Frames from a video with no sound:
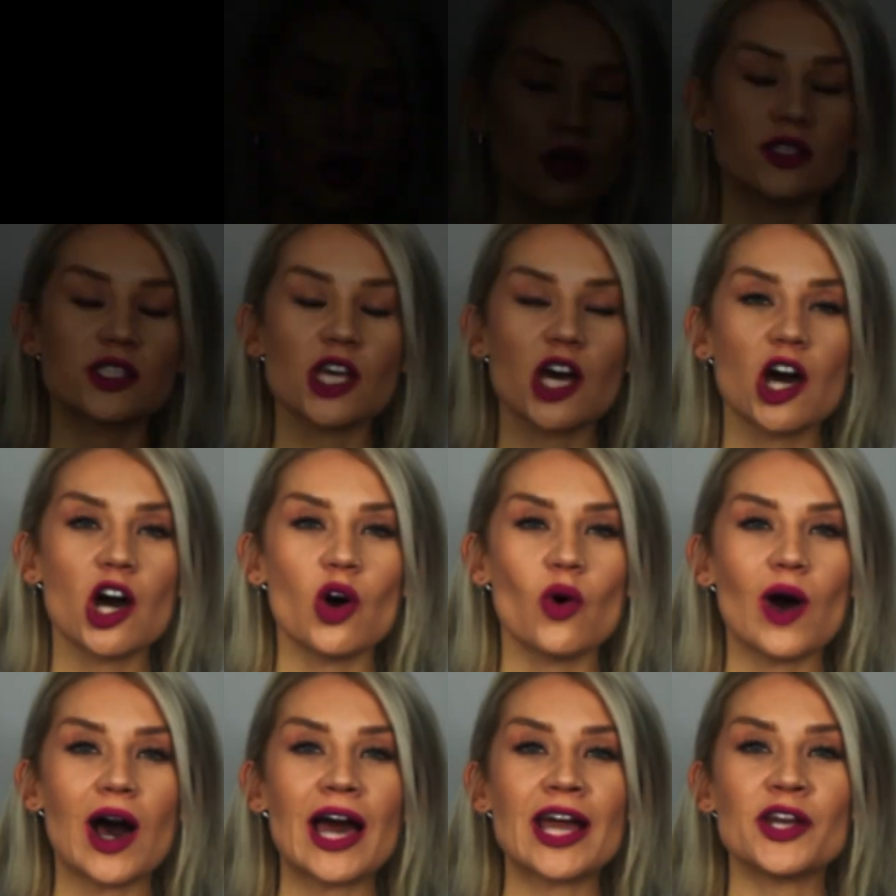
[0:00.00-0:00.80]
So
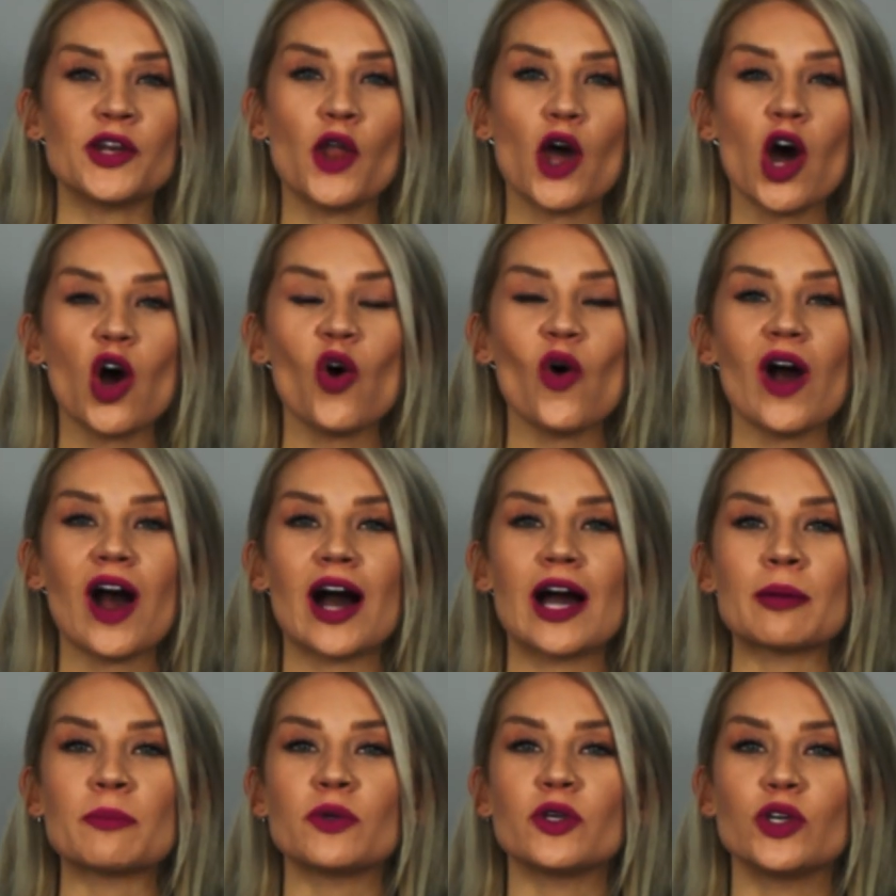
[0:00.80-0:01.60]
I know
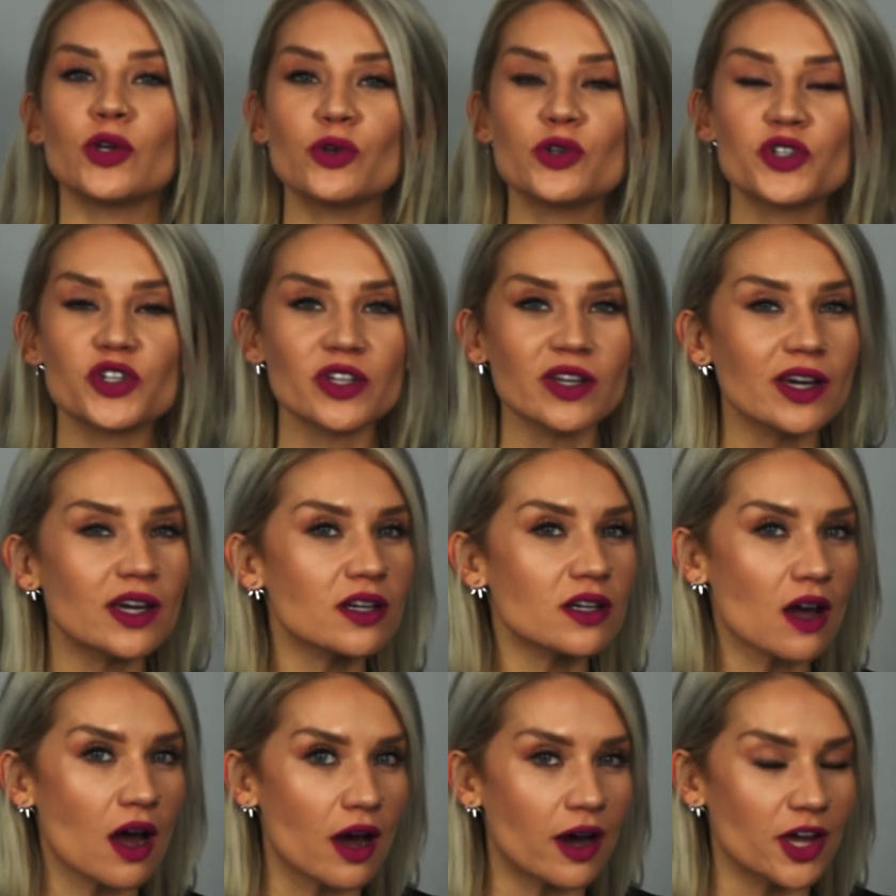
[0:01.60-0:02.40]
I'm usually
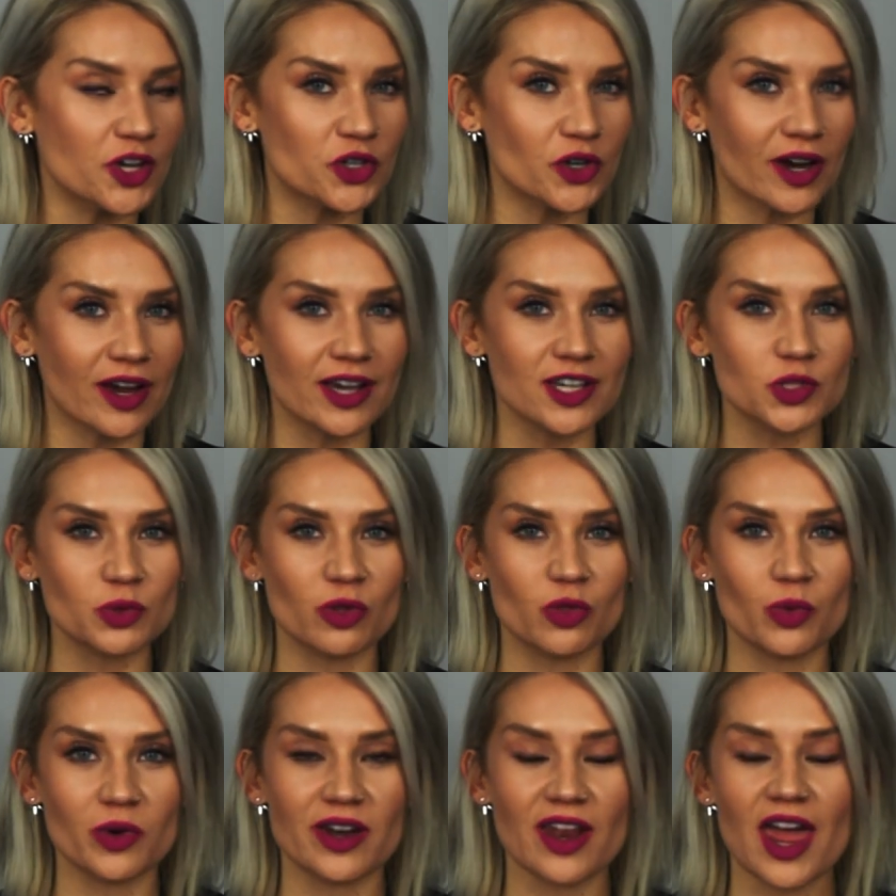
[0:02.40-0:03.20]
in contrast
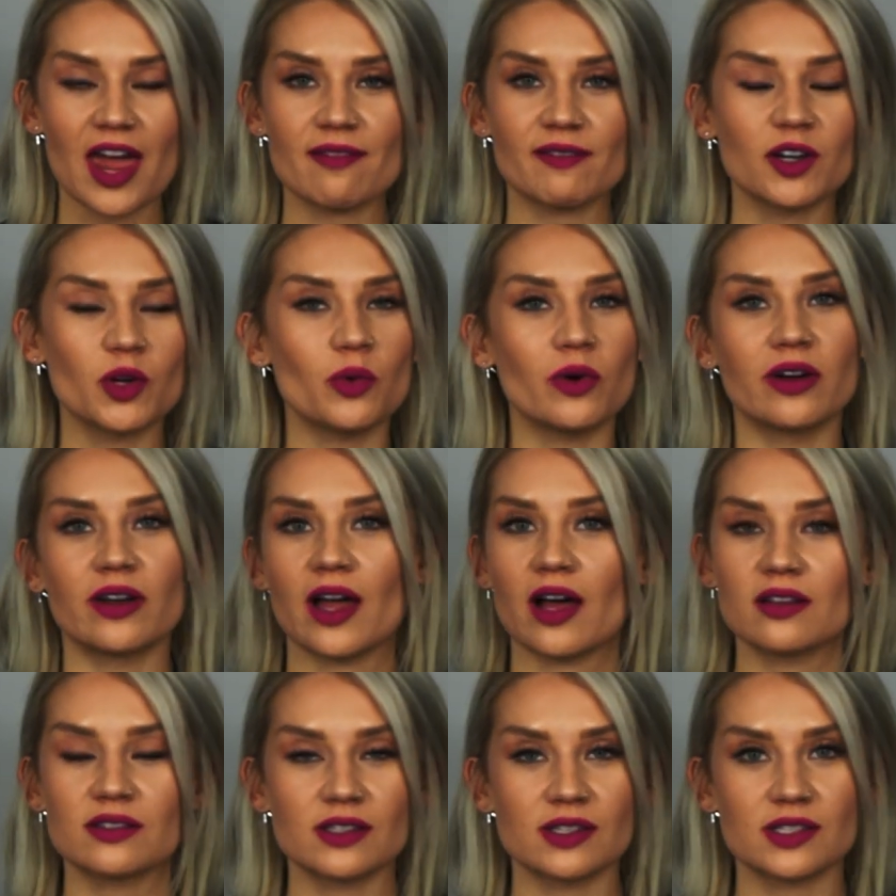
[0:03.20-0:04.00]
with what everyone
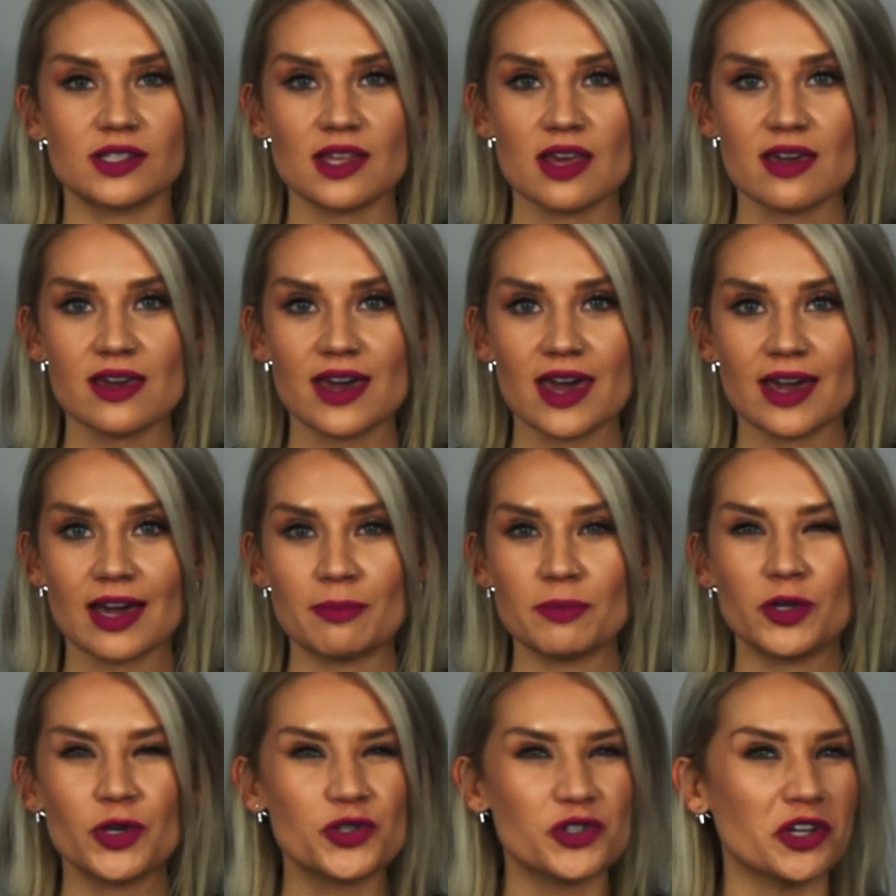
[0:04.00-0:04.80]
else is thinking.
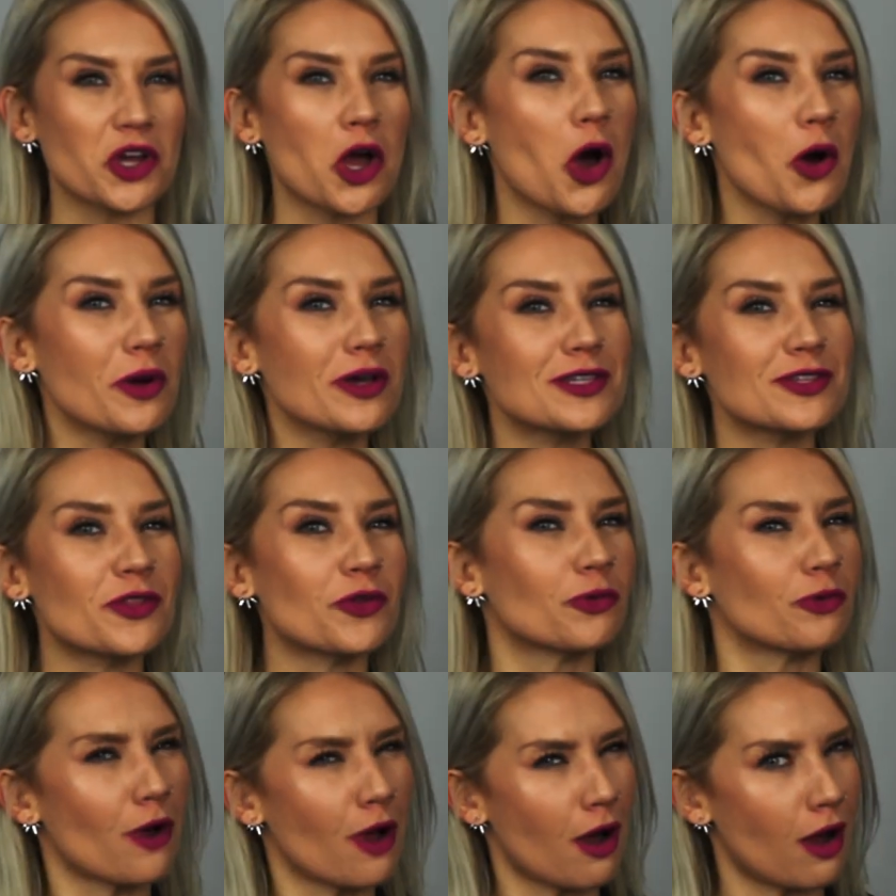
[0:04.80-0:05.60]
I'm usually always in the
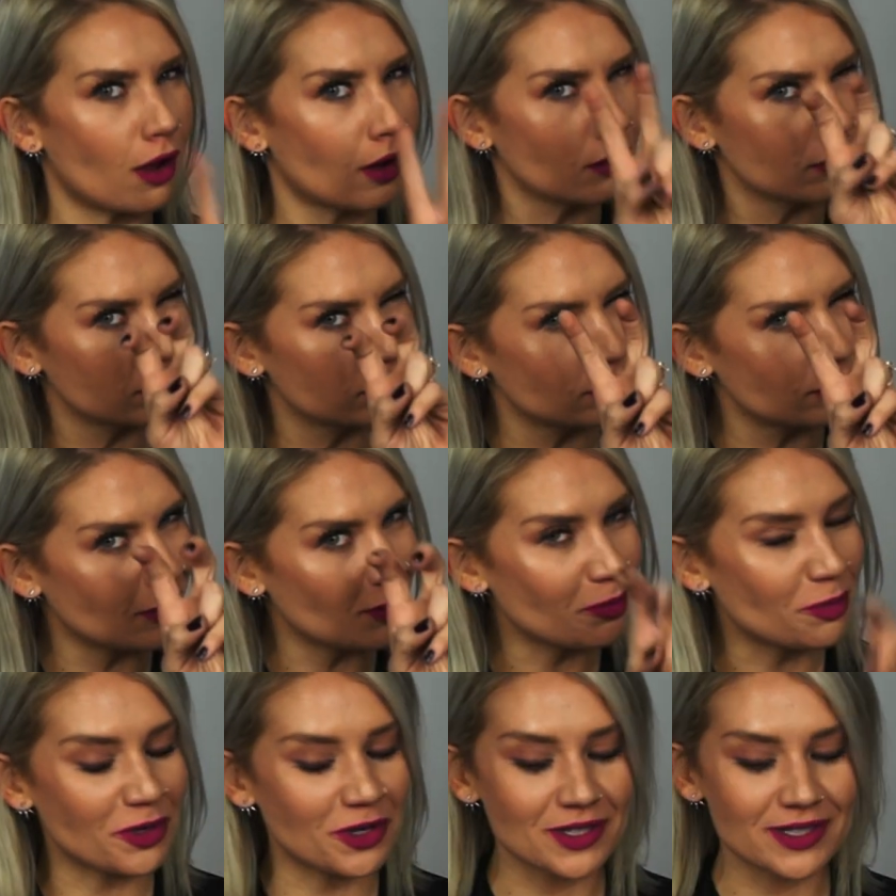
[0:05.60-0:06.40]
wrong,
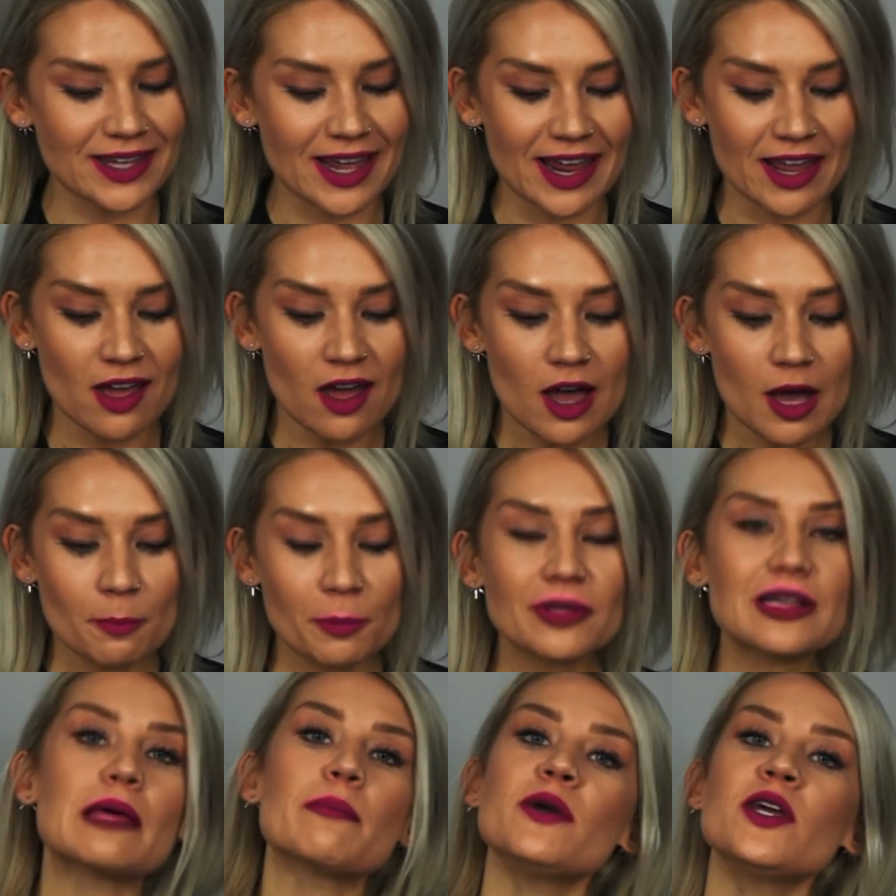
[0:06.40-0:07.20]
per se,
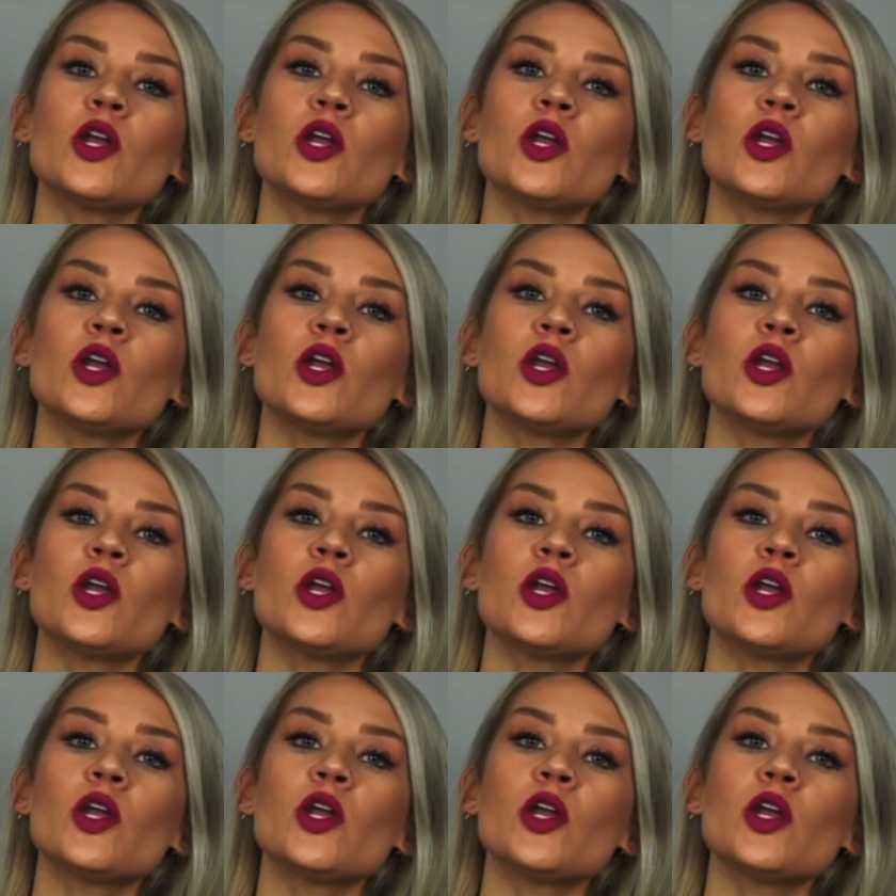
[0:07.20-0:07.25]
but let me